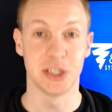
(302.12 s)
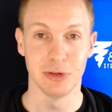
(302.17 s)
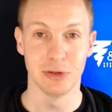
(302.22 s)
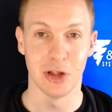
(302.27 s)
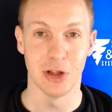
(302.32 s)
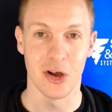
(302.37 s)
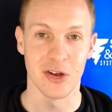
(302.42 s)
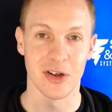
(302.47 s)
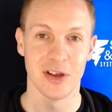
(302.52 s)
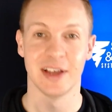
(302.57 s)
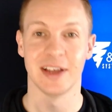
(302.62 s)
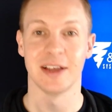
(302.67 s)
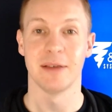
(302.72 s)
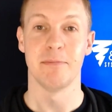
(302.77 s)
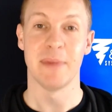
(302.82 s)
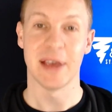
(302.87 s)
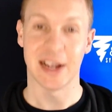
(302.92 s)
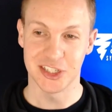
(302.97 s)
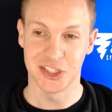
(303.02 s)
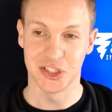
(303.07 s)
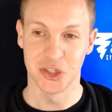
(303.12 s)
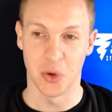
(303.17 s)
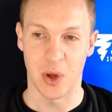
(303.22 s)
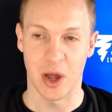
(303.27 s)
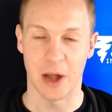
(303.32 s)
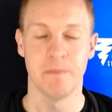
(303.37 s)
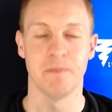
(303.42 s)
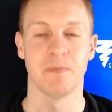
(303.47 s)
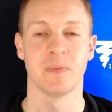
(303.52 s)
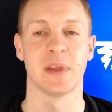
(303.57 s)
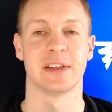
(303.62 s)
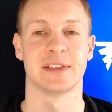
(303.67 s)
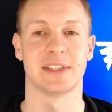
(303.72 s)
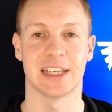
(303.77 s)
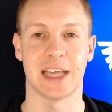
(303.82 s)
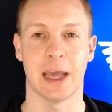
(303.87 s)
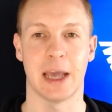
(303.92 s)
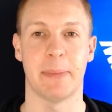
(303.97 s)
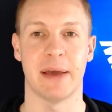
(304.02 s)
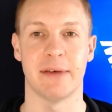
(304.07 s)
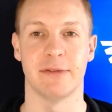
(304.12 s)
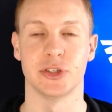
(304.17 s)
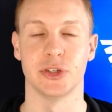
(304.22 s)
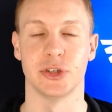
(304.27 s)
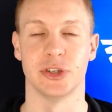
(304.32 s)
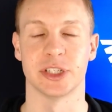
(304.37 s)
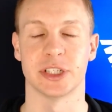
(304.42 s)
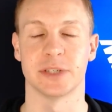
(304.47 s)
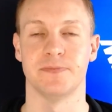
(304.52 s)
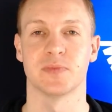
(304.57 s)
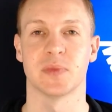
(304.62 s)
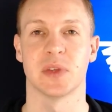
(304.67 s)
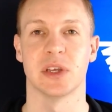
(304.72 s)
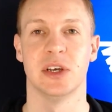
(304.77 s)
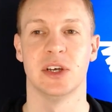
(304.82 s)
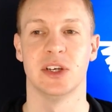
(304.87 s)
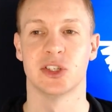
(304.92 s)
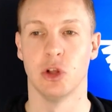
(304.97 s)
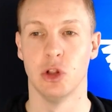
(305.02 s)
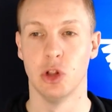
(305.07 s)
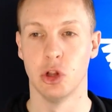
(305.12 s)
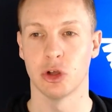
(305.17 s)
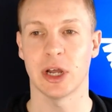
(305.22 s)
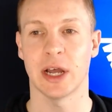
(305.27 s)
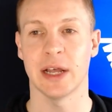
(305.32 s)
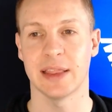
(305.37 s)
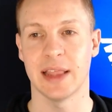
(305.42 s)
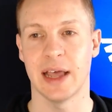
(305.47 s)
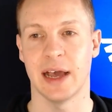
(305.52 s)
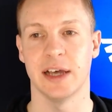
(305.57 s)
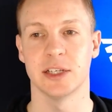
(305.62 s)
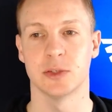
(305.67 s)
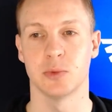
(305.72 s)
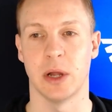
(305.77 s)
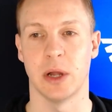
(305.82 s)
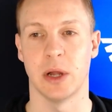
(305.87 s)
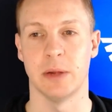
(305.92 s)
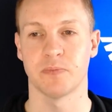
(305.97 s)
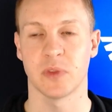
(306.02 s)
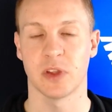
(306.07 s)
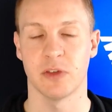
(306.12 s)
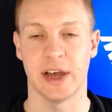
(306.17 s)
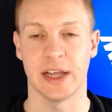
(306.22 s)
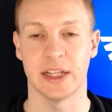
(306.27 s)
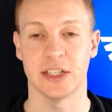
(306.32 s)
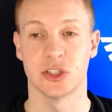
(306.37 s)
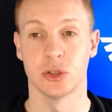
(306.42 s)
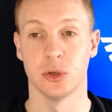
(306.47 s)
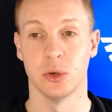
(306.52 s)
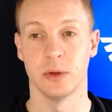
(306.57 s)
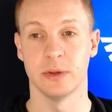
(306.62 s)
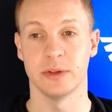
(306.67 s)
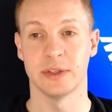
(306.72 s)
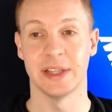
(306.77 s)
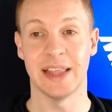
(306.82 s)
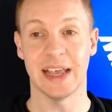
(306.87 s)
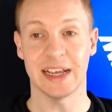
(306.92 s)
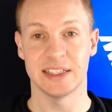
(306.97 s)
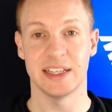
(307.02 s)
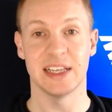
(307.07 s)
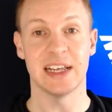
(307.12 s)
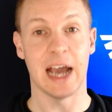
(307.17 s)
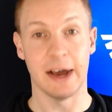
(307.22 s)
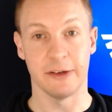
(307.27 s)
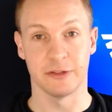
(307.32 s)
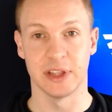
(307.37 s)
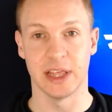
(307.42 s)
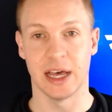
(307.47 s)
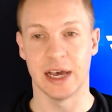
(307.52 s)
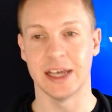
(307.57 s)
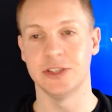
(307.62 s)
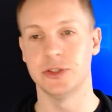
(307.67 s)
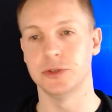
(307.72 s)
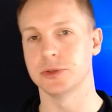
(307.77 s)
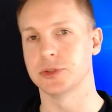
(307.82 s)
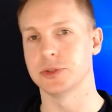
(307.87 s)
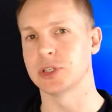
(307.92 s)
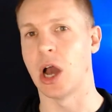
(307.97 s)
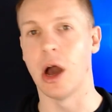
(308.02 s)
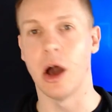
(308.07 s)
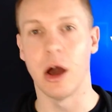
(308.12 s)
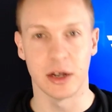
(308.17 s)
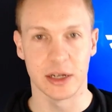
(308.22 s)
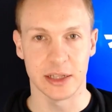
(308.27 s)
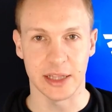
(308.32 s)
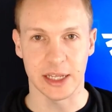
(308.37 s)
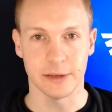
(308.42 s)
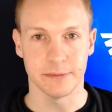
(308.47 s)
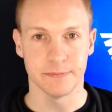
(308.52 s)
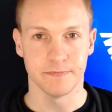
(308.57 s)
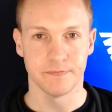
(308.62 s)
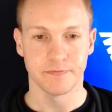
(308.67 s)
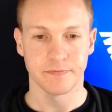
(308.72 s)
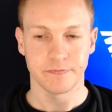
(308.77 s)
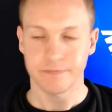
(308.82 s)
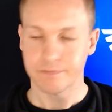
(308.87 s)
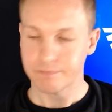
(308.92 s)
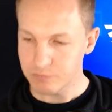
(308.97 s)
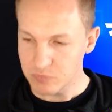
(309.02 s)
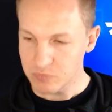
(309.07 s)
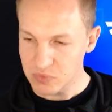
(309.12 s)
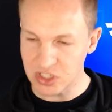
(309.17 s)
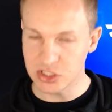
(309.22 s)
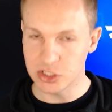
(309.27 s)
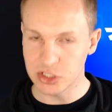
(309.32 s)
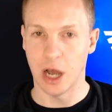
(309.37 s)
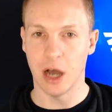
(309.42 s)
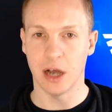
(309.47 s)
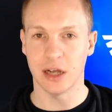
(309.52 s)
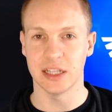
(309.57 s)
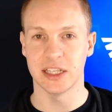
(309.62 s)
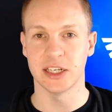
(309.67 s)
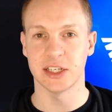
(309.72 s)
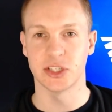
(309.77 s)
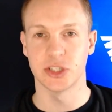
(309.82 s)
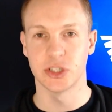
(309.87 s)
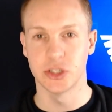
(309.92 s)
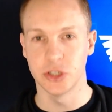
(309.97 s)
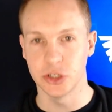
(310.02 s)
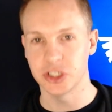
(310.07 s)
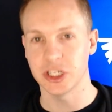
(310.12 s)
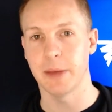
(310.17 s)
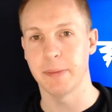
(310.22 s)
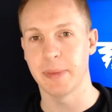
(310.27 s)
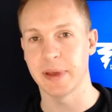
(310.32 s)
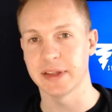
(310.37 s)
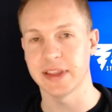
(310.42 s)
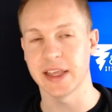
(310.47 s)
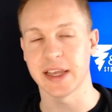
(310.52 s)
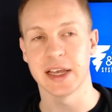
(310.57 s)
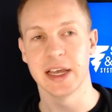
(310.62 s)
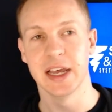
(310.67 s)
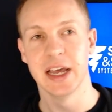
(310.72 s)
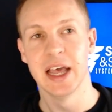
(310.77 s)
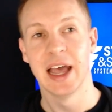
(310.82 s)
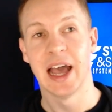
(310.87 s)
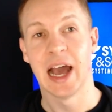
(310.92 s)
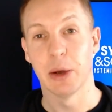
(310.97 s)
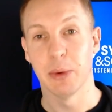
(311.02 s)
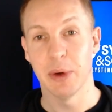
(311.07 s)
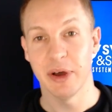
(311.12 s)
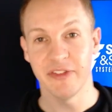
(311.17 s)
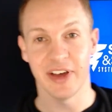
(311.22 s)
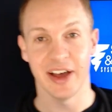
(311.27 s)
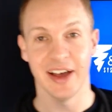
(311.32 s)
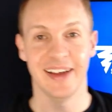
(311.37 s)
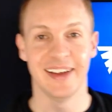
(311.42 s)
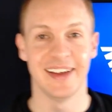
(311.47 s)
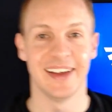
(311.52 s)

long, make it shorter to get better results. So look at that as well, right? So the next thing after that is your targeting. Targeting is such a big thing. However,